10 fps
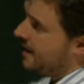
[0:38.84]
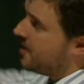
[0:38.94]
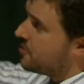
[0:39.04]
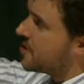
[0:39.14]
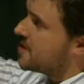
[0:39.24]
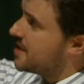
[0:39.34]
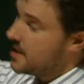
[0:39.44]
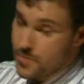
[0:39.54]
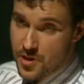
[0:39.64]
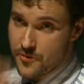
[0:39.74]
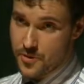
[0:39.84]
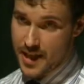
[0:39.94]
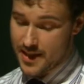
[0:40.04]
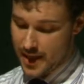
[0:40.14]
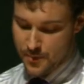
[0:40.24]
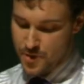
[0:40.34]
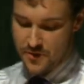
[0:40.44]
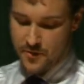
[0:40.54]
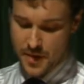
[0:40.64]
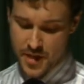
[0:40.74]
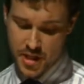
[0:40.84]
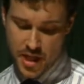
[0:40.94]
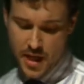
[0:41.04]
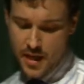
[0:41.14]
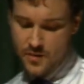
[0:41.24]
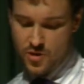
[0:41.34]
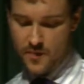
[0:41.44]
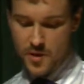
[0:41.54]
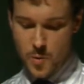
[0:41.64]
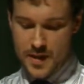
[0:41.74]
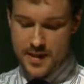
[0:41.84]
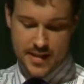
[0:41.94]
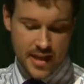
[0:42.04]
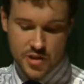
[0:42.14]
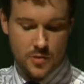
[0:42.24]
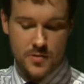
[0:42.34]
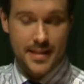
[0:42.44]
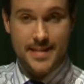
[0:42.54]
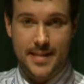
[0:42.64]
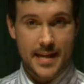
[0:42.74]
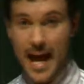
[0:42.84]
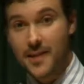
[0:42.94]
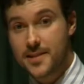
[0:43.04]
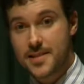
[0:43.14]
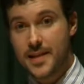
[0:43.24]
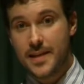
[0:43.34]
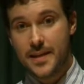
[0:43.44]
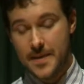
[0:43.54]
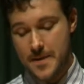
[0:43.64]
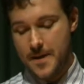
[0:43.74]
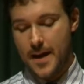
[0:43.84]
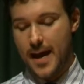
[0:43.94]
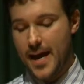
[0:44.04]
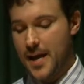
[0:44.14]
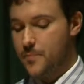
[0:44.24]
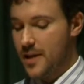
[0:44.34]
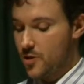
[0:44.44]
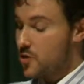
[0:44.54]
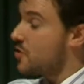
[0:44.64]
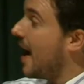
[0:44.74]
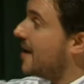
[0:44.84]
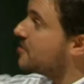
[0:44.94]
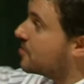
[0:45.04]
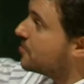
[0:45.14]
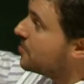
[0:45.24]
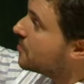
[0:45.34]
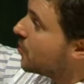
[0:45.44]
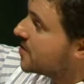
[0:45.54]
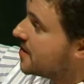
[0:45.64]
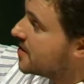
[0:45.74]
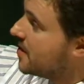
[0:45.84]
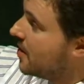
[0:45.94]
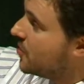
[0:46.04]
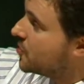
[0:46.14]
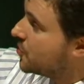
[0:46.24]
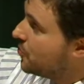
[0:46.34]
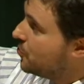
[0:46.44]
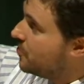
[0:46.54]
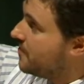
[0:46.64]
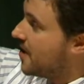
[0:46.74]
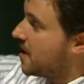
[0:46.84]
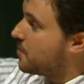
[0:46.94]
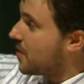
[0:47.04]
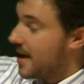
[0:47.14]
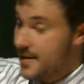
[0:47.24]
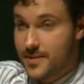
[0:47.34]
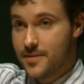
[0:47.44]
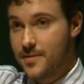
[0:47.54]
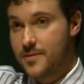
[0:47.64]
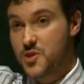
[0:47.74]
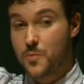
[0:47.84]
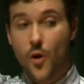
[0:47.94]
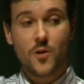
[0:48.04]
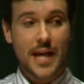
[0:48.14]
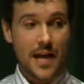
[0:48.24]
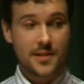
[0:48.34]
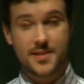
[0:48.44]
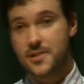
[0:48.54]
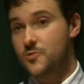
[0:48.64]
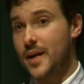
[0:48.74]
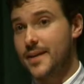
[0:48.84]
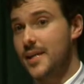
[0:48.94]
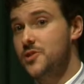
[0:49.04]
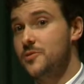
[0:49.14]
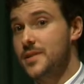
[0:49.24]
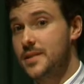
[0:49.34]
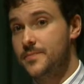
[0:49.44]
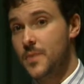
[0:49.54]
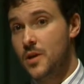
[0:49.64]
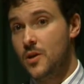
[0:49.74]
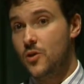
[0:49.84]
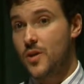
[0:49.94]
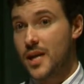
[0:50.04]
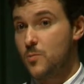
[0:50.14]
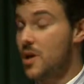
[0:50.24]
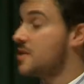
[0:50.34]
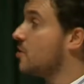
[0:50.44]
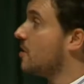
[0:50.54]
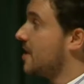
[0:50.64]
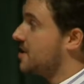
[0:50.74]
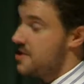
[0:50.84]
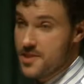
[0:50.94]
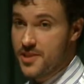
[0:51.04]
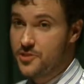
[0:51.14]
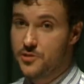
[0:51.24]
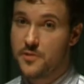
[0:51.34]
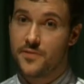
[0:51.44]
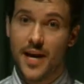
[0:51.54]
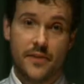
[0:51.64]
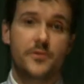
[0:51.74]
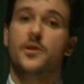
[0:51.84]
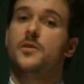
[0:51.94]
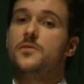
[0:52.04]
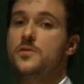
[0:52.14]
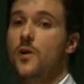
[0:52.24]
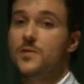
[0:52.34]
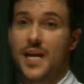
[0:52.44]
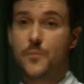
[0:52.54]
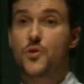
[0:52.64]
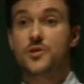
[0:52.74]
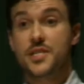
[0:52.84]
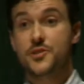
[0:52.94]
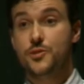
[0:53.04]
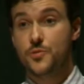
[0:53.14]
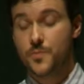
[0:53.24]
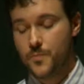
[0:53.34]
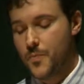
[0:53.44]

Here you can see a beautiful image, sort of a quintessential disk galaxy. It also has, though you'll notice, two very bright small galaxies right next to it. Okay, one is called NGC 205, the other is called M32.